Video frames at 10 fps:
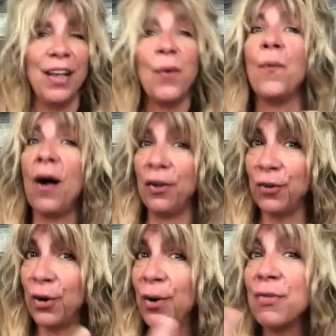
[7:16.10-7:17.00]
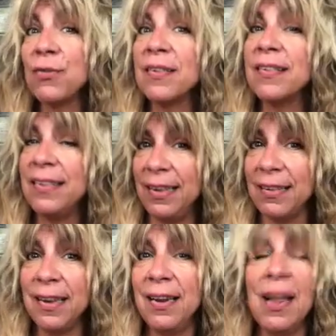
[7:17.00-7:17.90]
while you're going through the
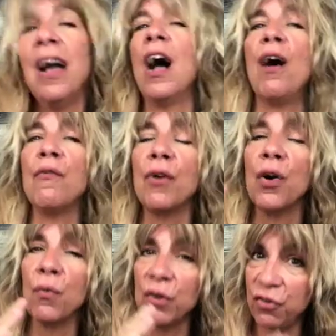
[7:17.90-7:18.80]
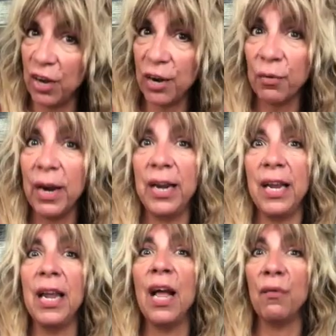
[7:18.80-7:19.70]
season of
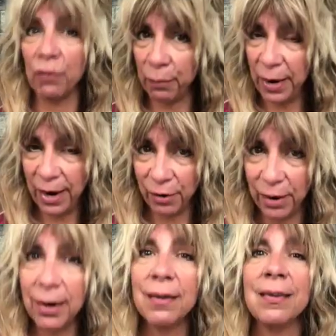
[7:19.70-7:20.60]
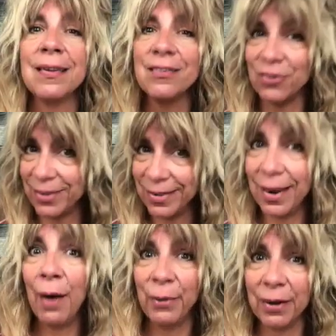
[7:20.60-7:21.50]
regenerating and repairing. Just
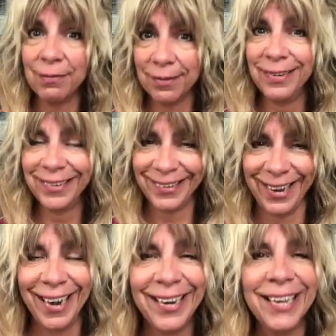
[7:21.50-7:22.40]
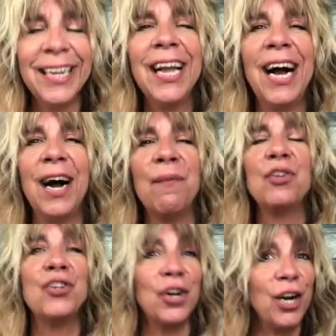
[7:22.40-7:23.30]
stop it, okay?
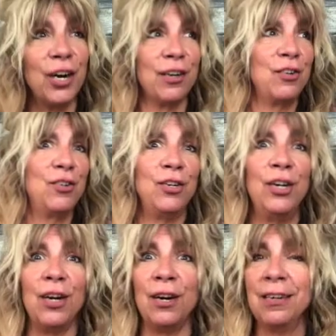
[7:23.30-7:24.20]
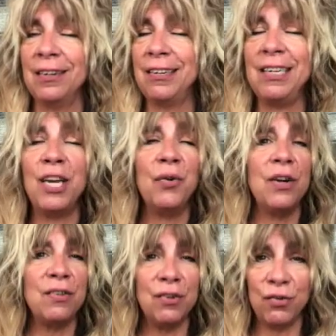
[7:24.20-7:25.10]
Sugar
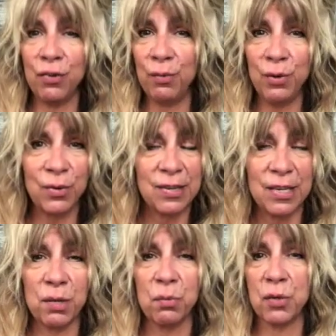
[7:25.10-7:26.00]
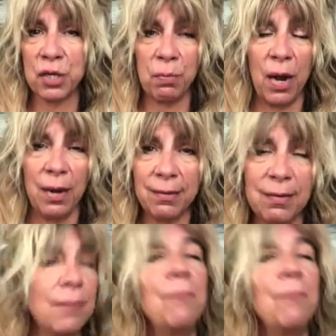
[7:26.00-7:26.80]
decreases your immune system response,